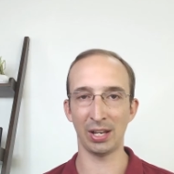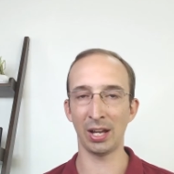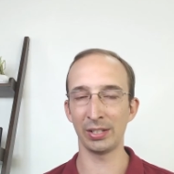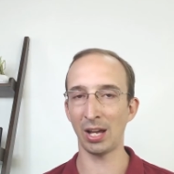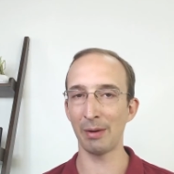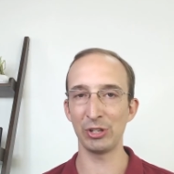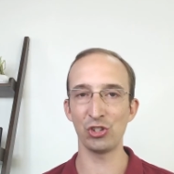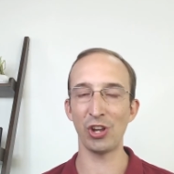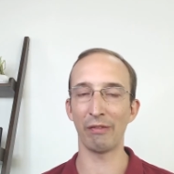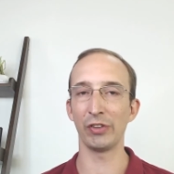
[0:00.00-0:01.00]
Uh, Thomas
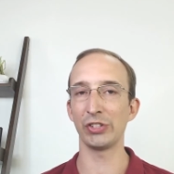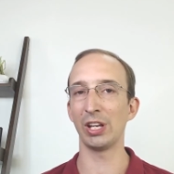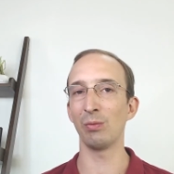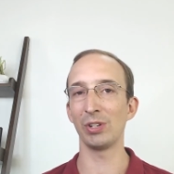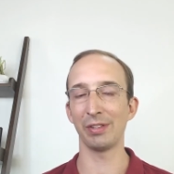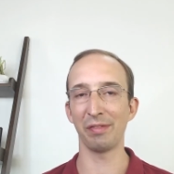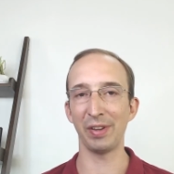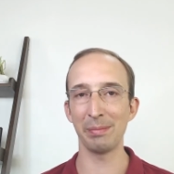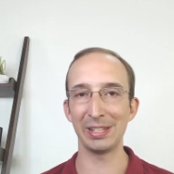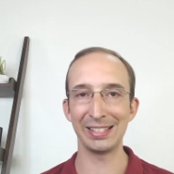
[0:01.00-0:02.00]
Jefferson was a
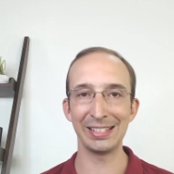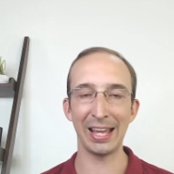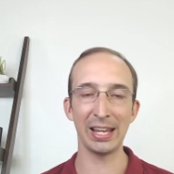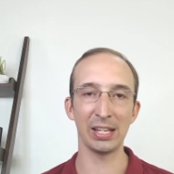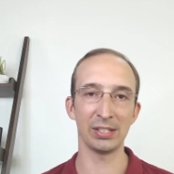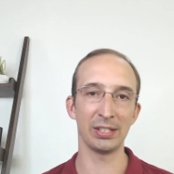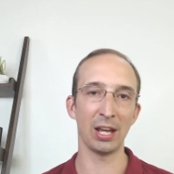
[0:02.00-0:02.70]
famous deist.